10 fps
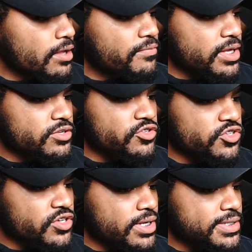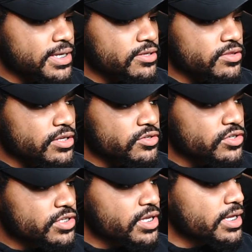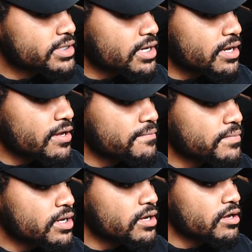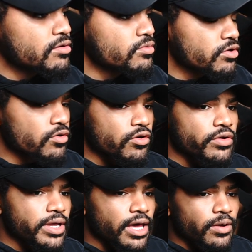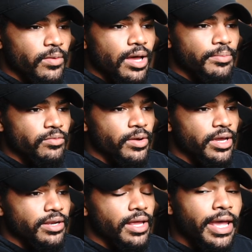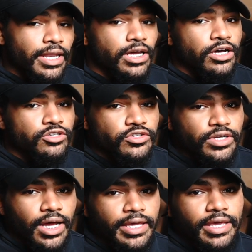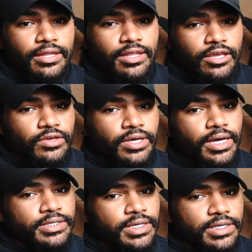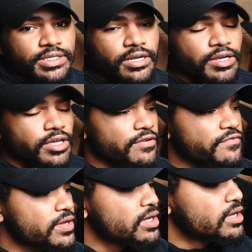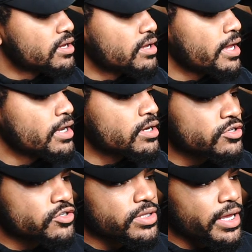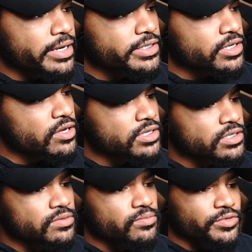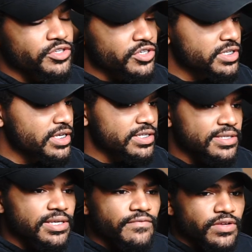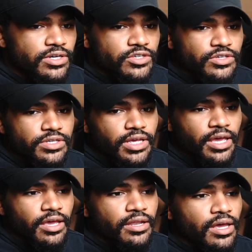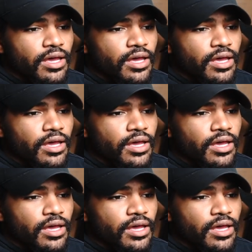things are just taking time. We're growing at a rapid rate. 800, I can't thank you guys, like I said, enough. 800, that is awesome. We just hit 700, and